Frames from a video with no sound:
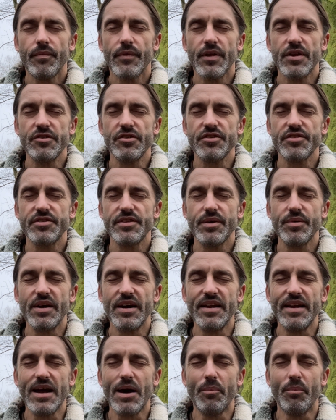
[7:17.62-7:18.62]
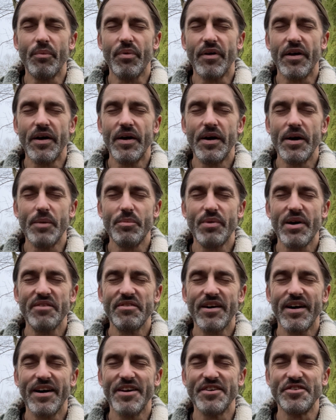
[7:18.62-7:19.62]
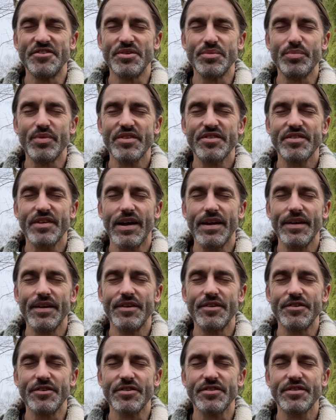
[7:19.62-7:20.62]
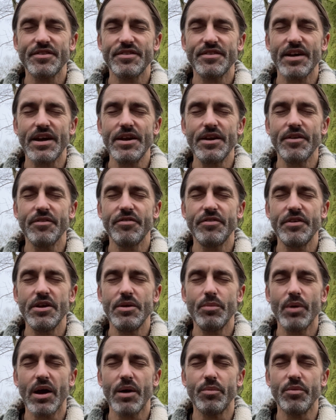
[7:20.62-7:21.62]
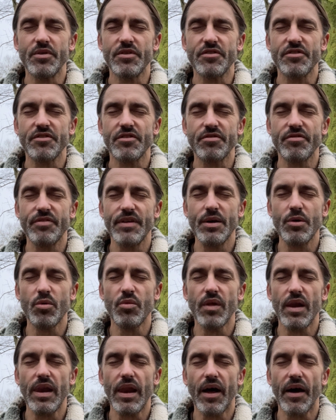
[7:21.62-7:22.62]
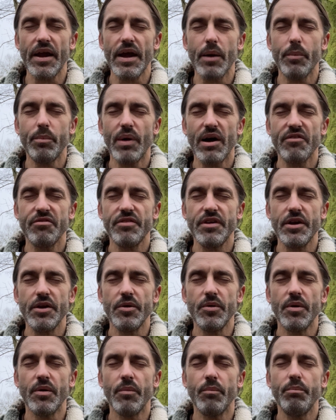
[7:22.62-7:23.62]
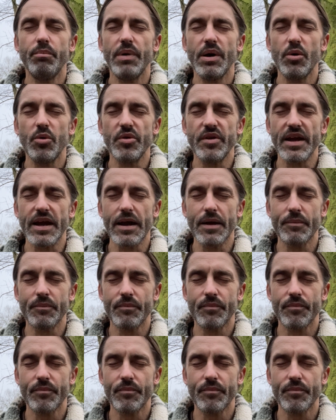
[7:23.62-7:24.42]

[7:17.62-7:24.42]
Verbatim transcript: and just do it a number above 100% and just take a few moments to feel the light above you building.